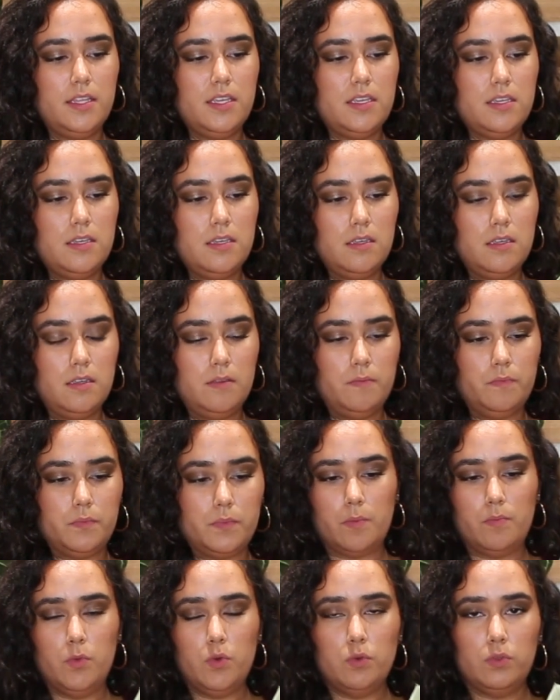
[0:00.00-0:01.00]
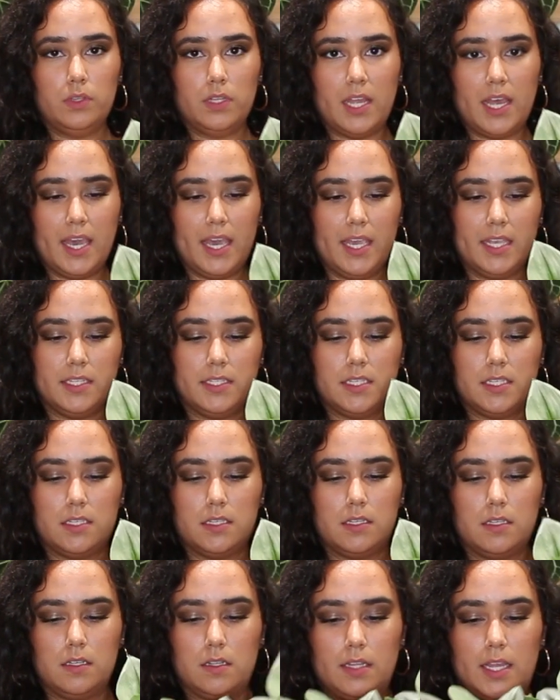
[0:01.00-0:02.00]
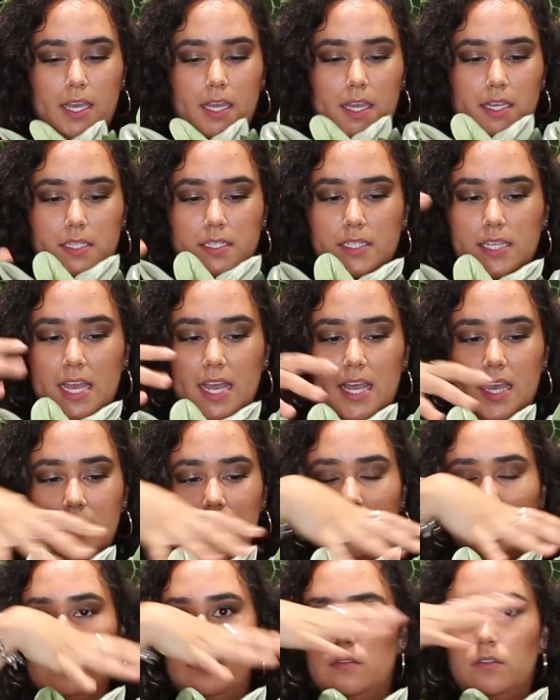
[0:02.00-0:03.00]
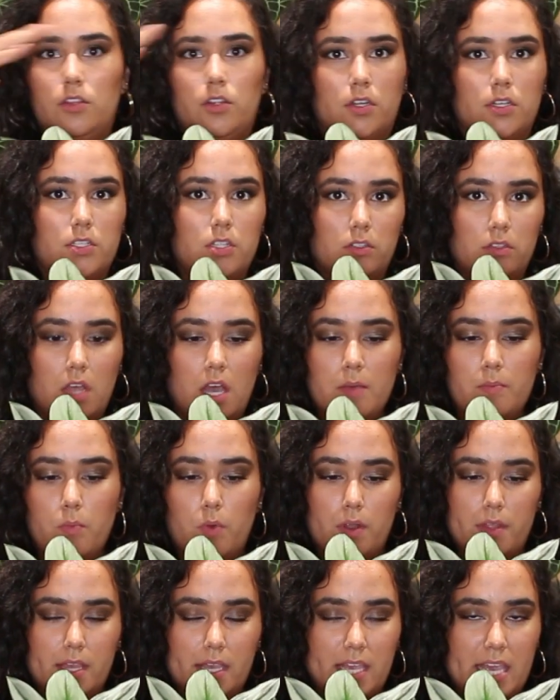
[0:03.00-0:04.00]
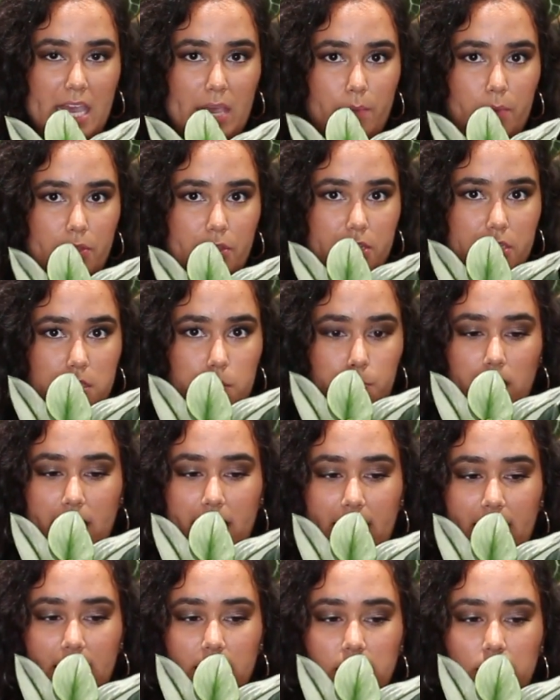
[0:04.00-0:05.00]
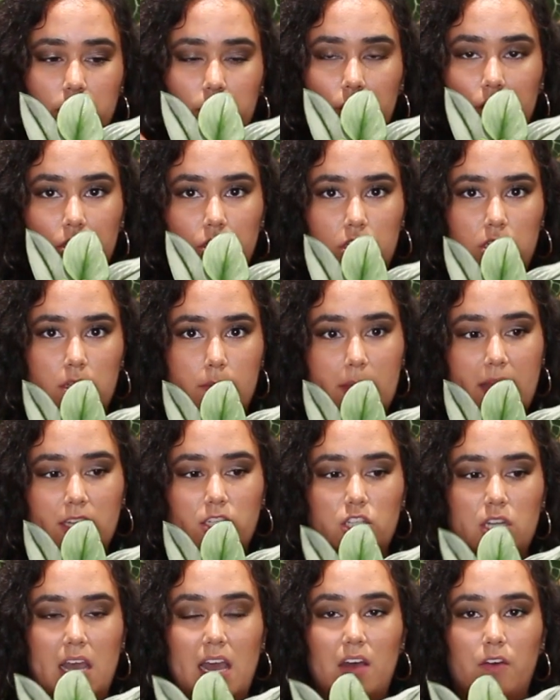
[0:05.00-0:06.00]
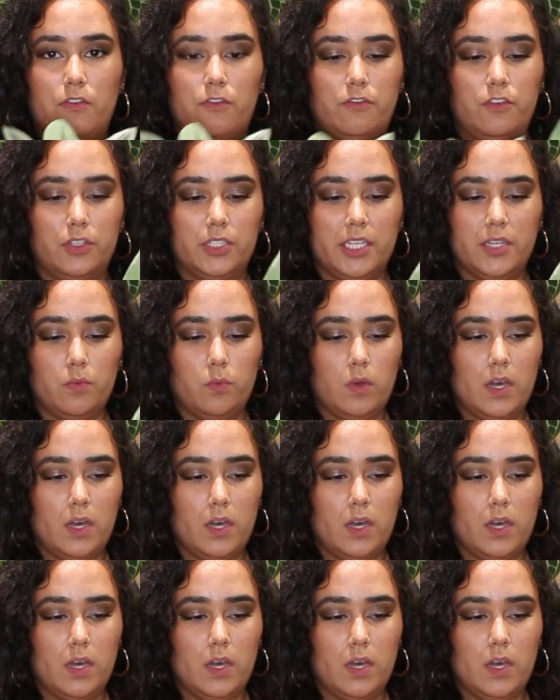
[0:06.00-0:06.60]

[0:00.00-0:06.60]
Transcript: The Moonlight, like I said, there's a lot more that came with this plant, so you can just imagine how full it